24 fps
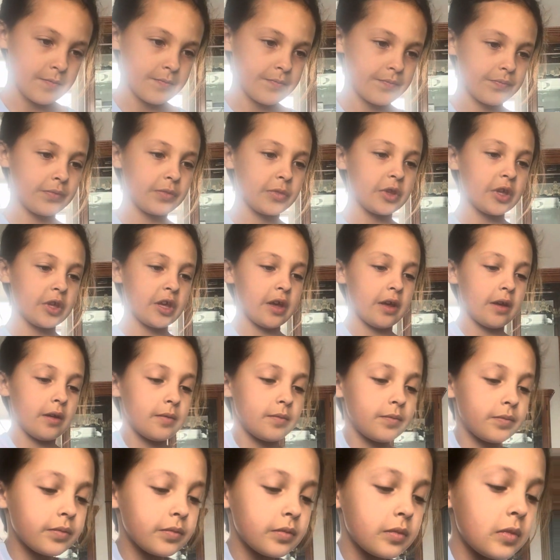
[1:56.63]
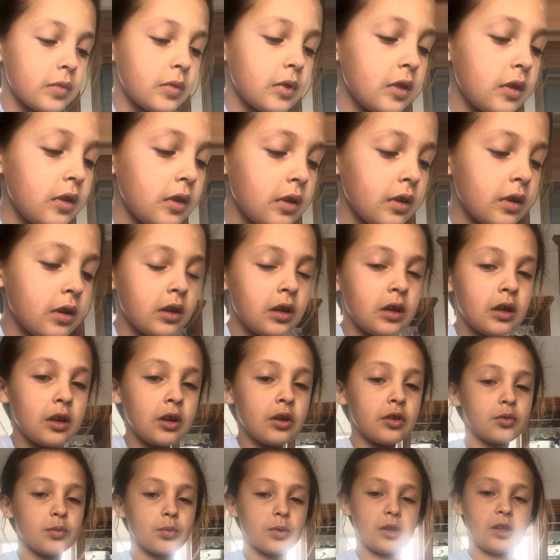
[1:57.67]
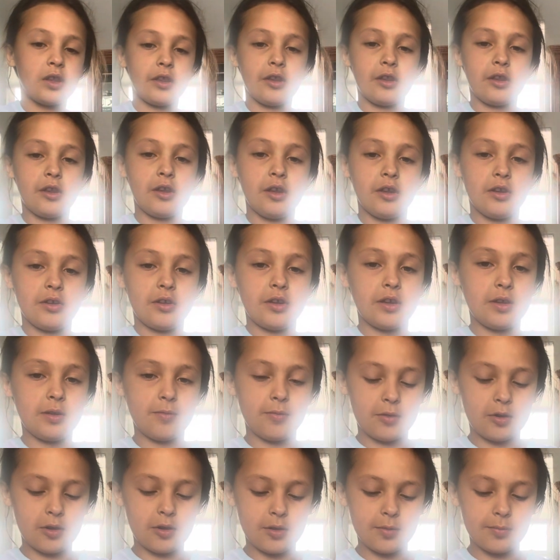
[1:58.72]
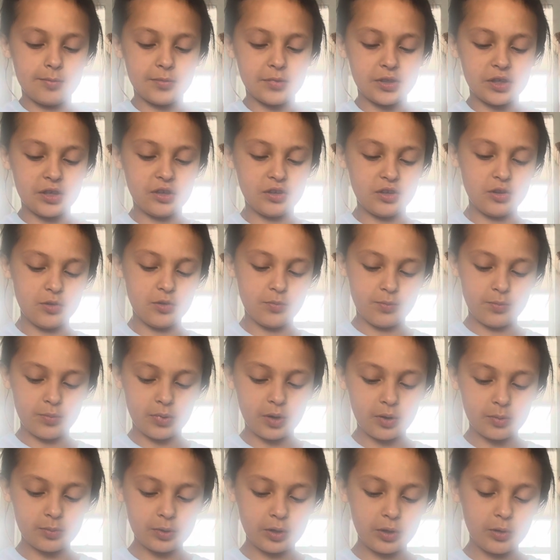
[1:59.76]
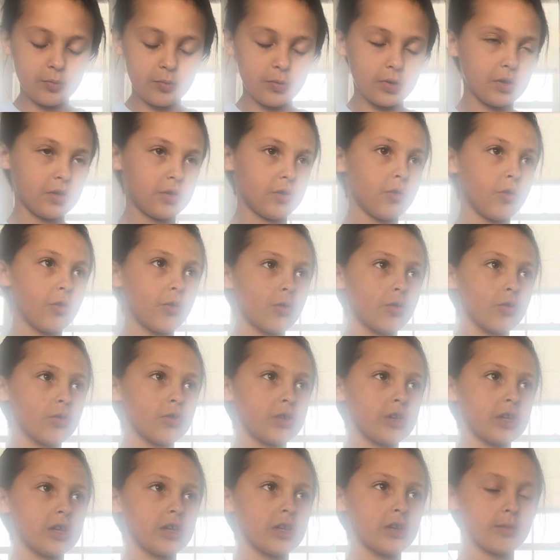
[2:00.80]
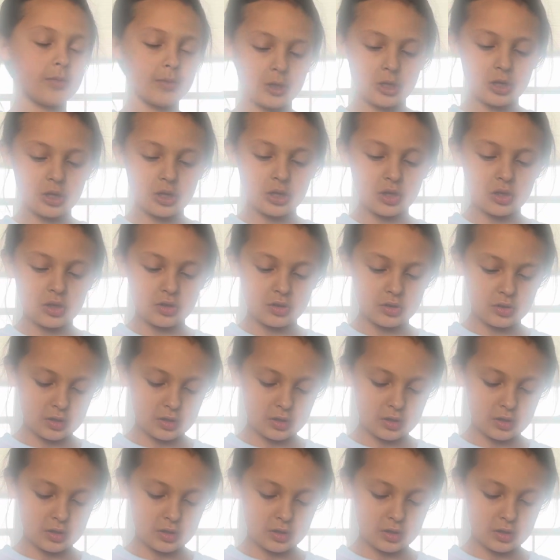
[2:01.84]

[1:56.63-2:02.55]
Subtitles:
Okay, here's what the tape comes in. You probably want to hold it so